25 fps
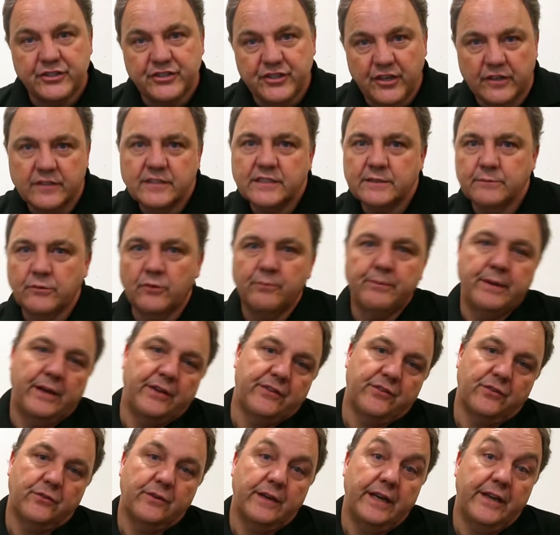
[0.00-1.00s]
adjustable
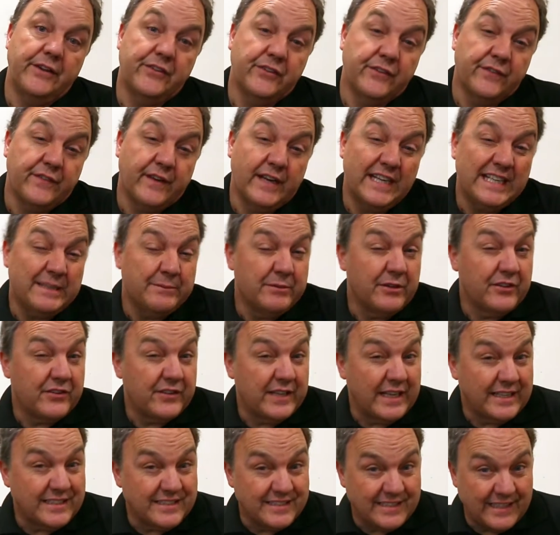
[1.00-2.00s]
bezel is available as
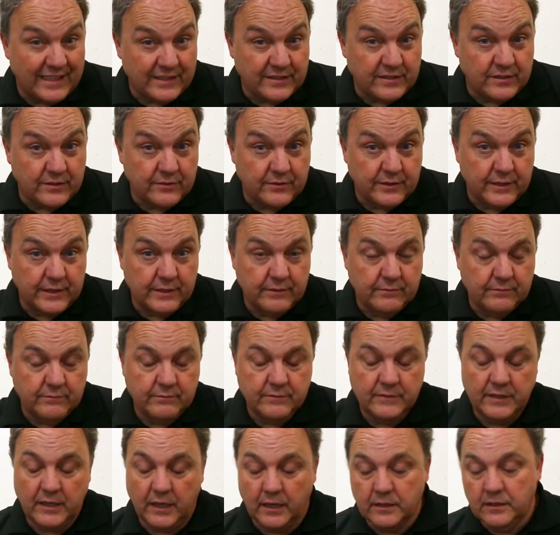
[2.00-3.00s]
an accessory.
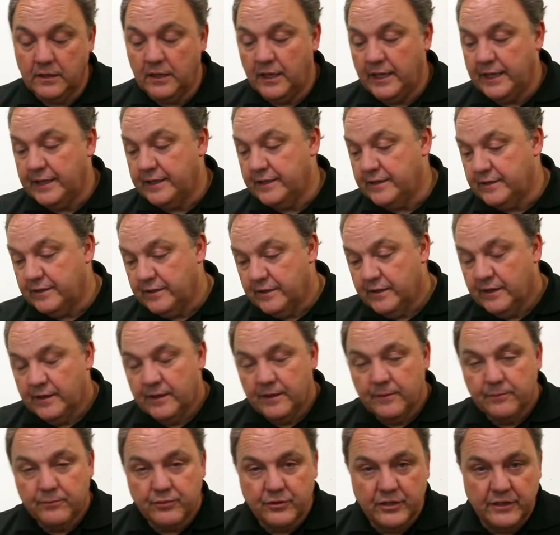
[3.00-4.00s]
Unlike
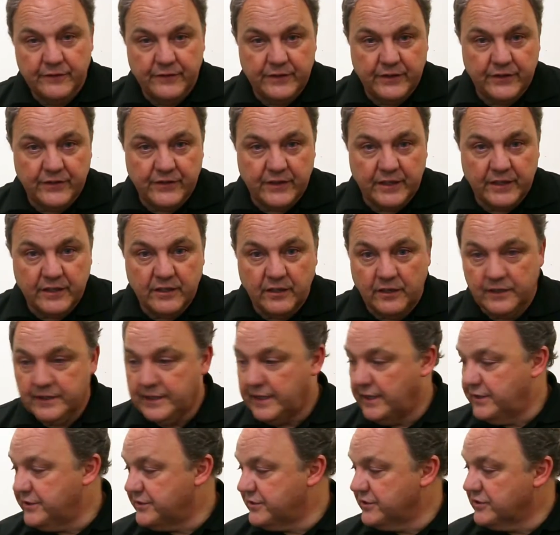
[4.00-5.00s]
previous
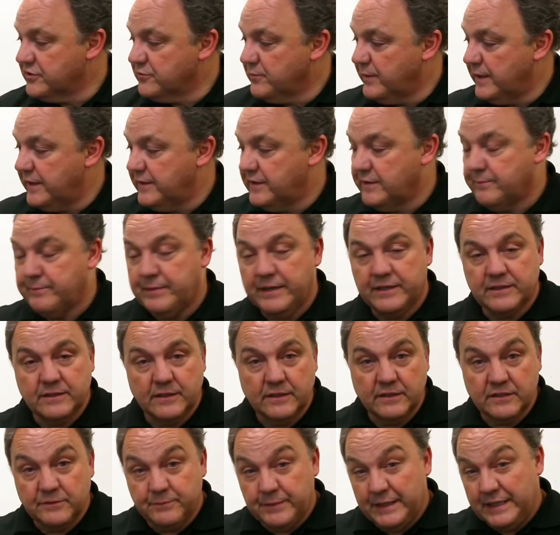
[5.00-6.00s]
incarnations where the
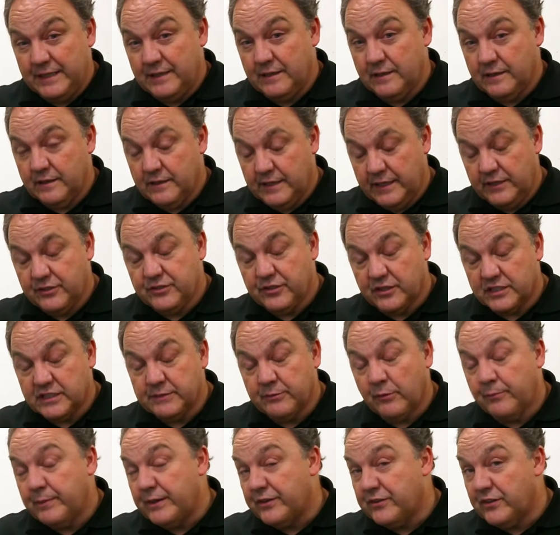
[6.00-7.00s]

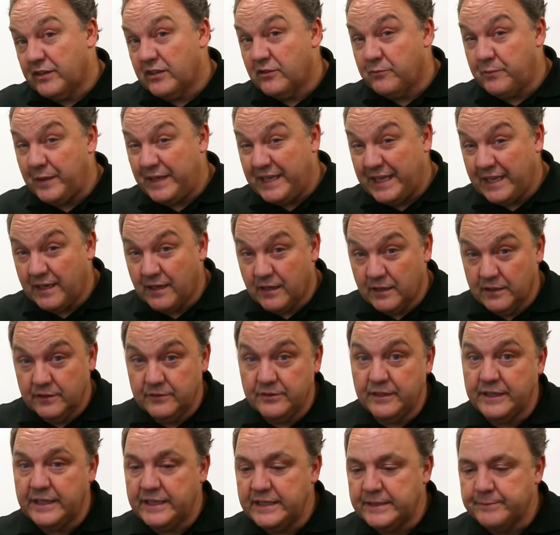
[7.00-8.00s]
adjustable bezel has been
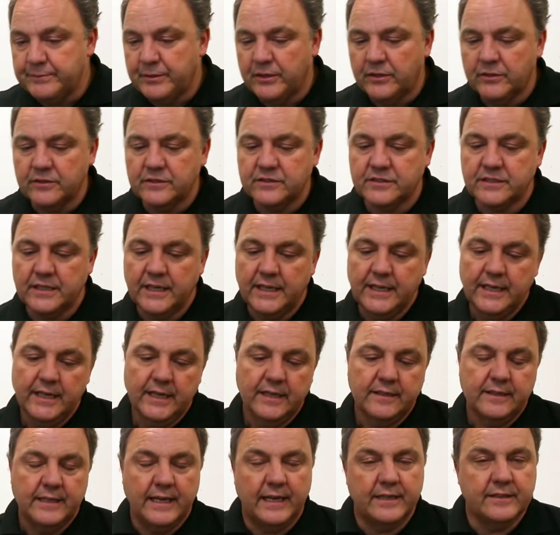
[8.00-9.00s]
included in the box,
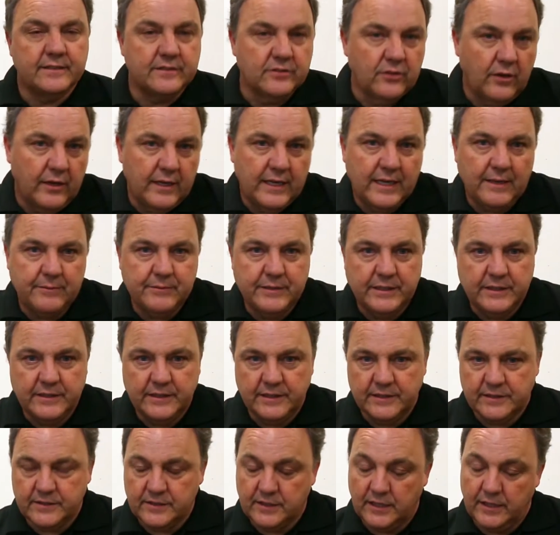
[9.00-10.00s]
that's not happening
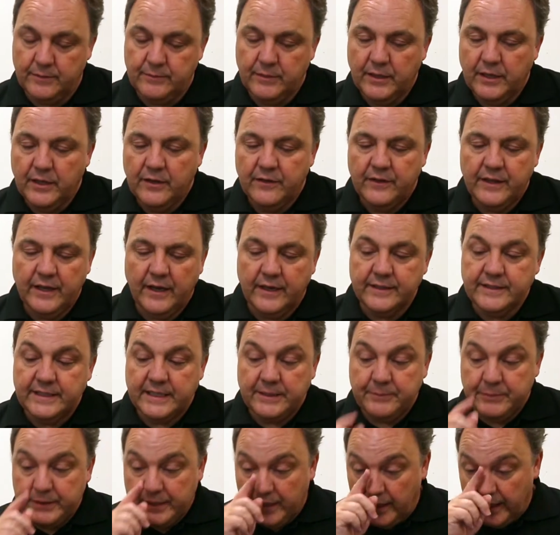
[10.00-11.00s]
this time. The
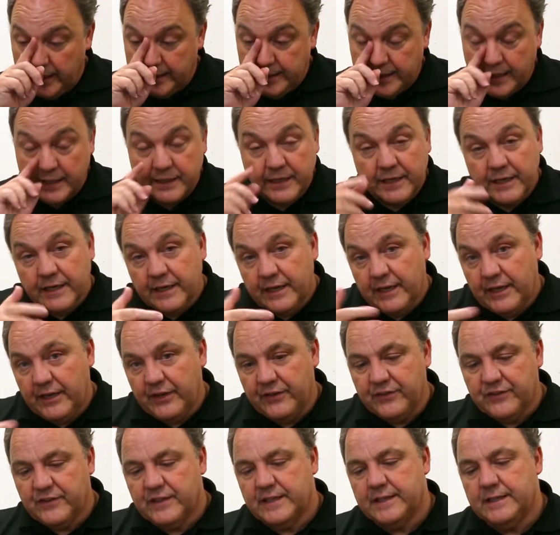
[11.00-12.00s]
idea behind that
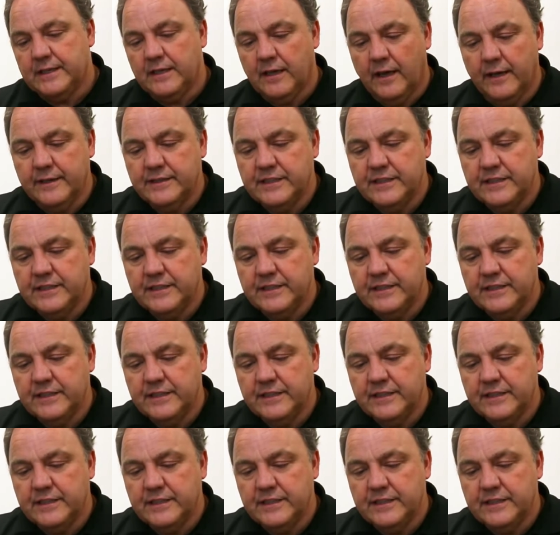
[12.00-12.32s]
is that